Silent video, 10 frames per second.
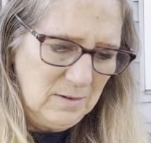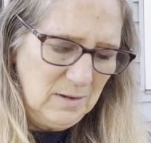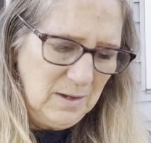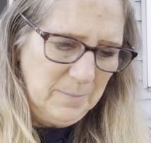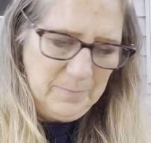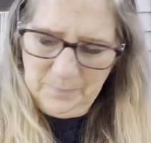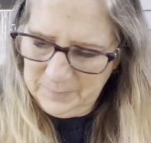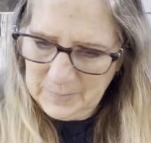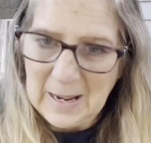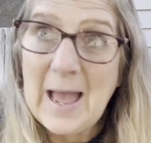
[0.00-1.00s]

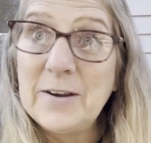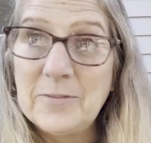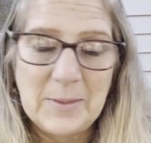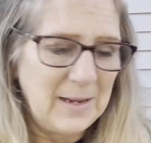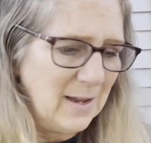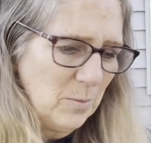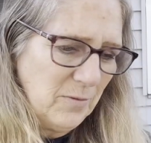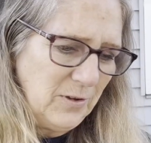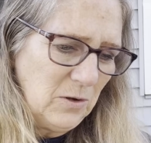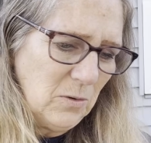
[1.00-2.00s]
out of the camera
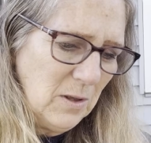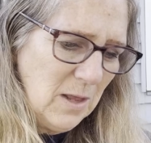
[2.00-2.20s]
view.